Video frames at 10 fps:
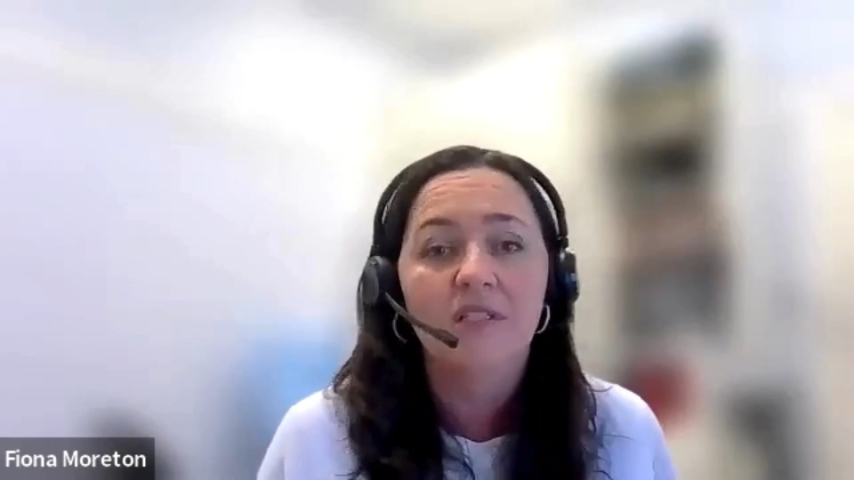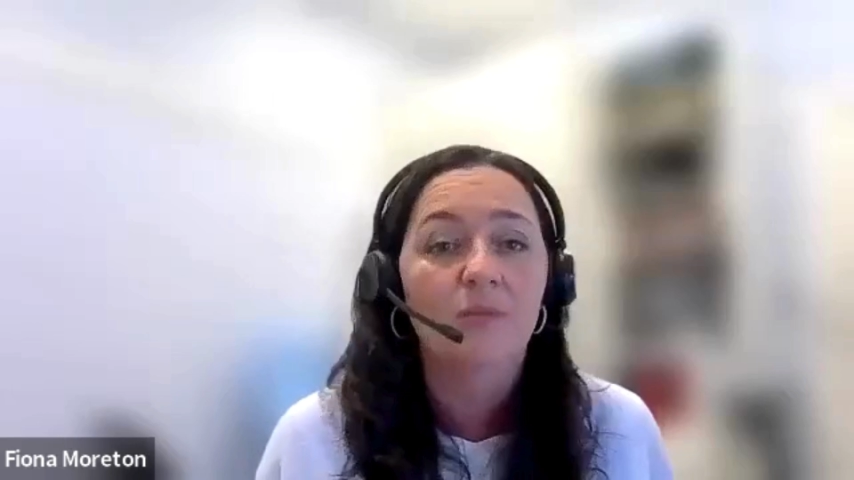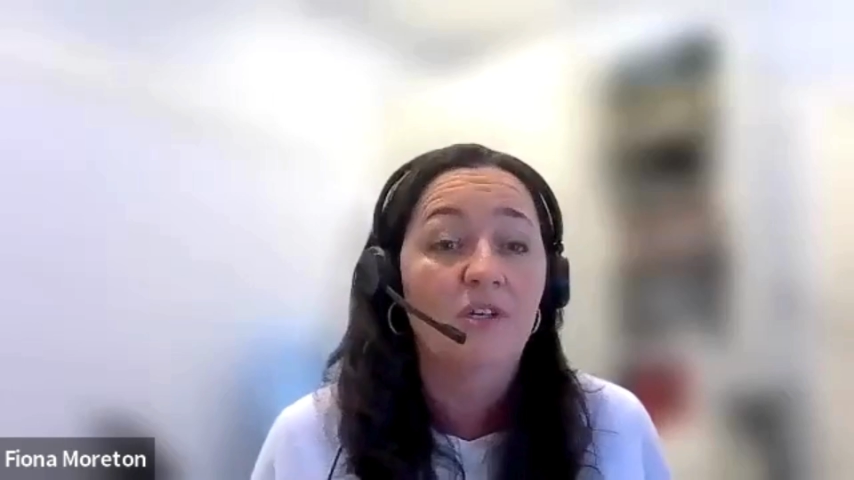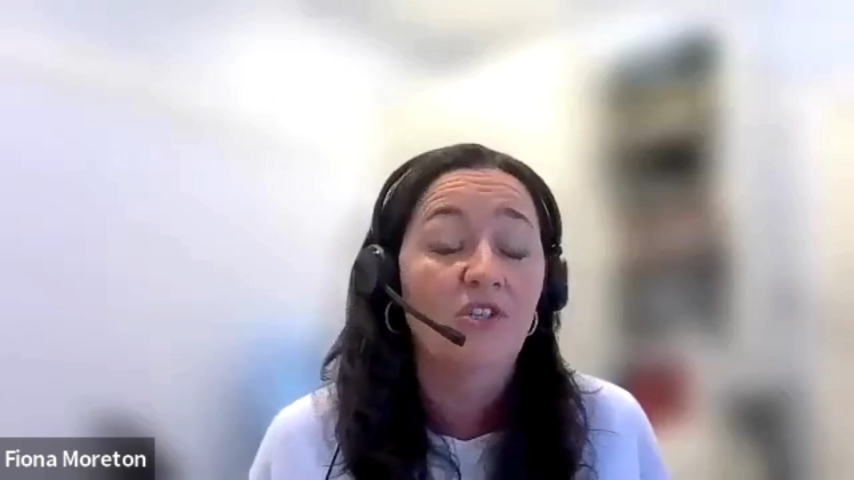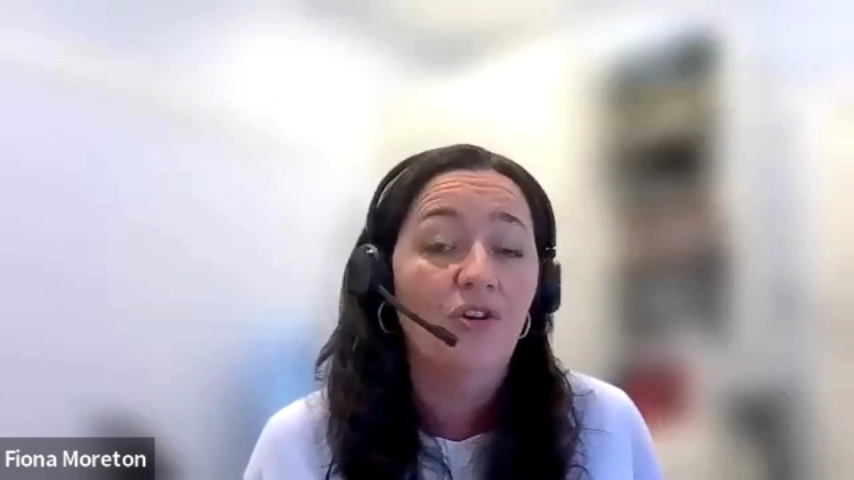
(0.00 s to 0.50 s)

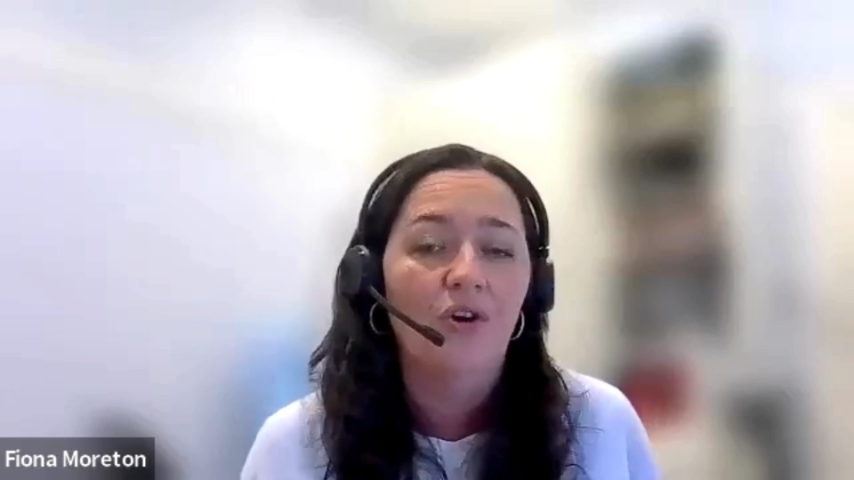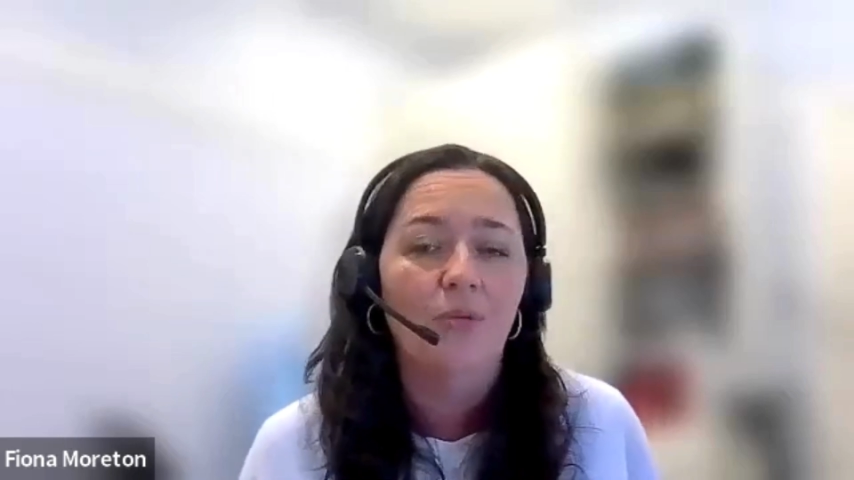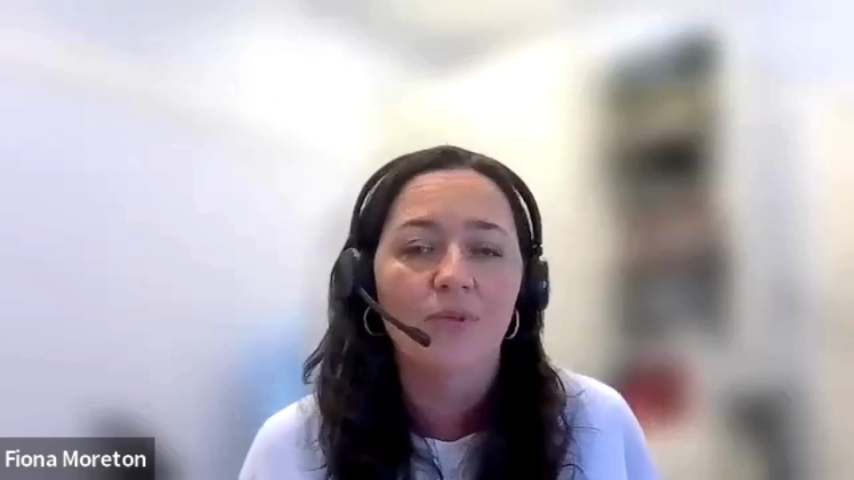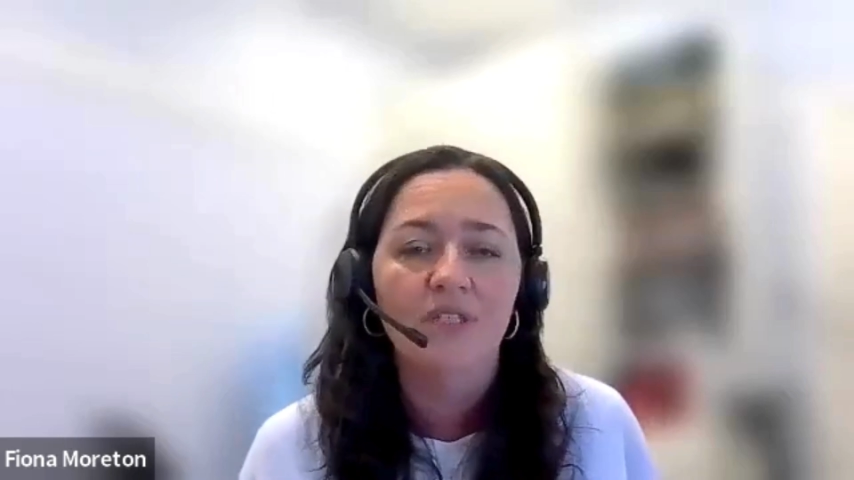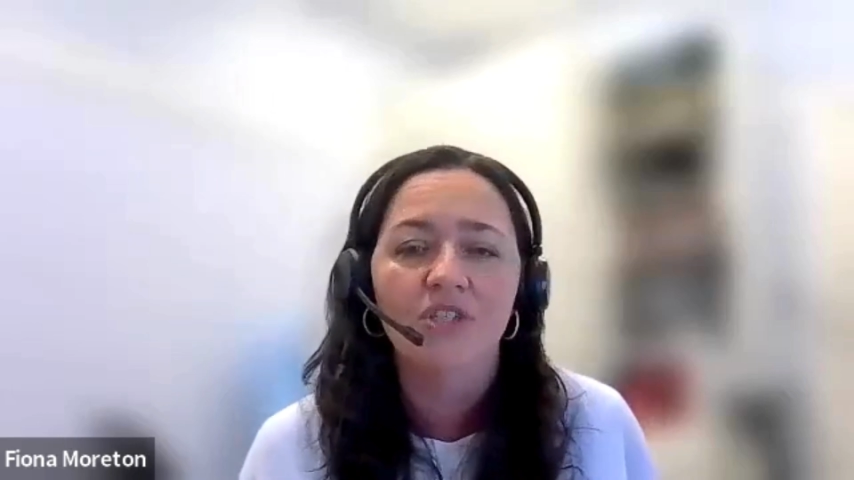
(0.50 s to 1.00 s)
especially your
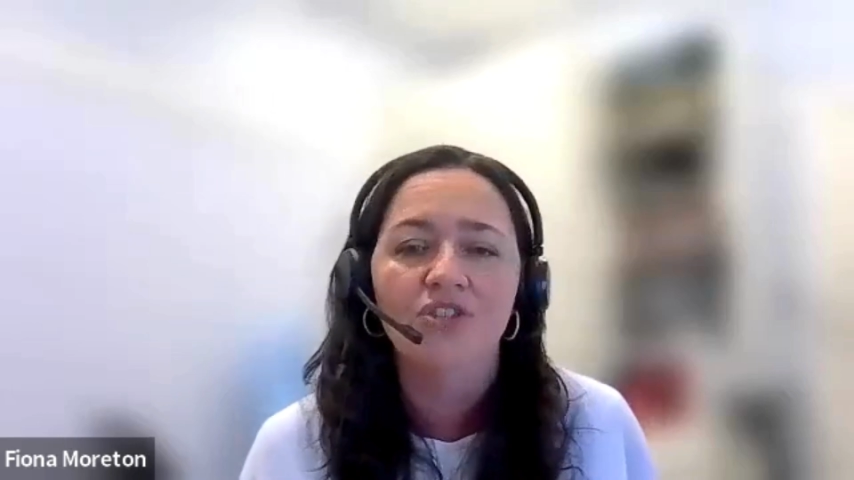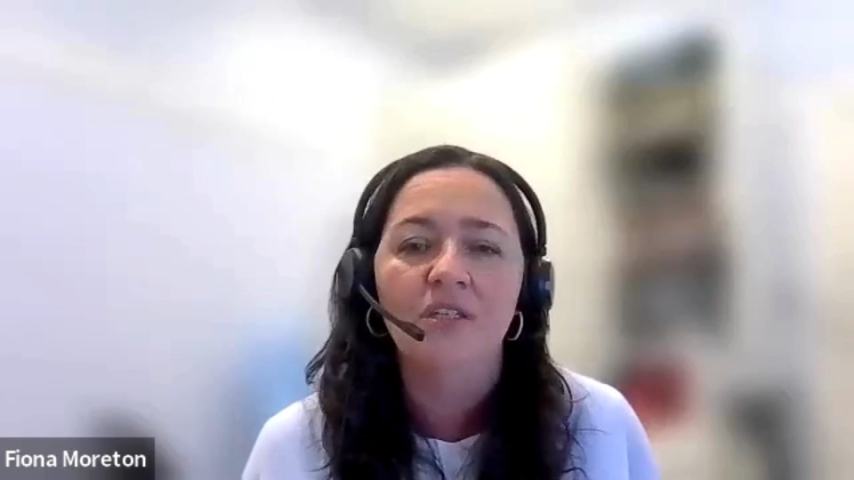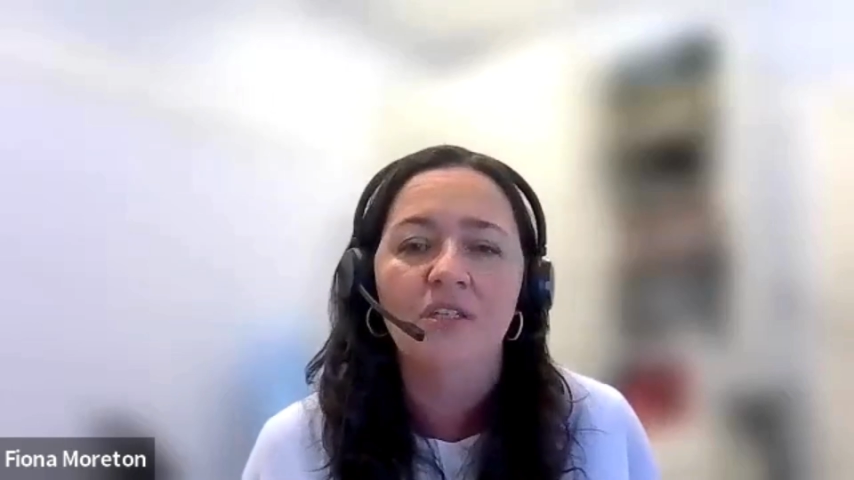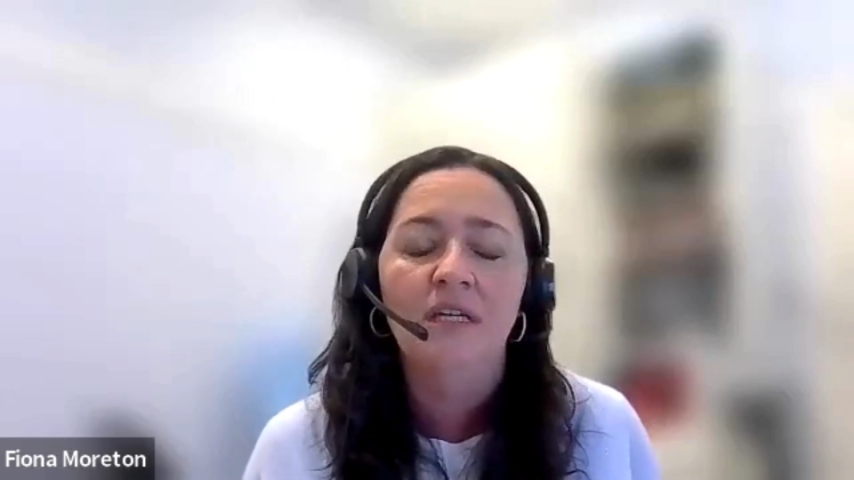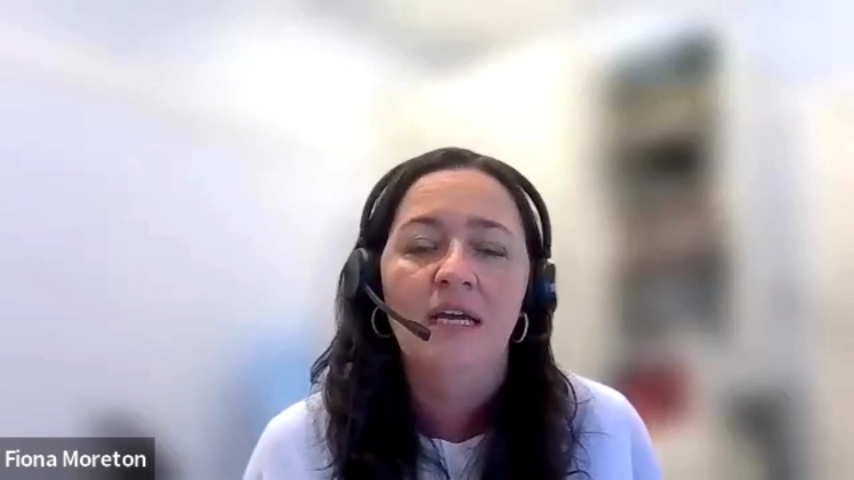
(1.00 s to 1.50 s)
competition,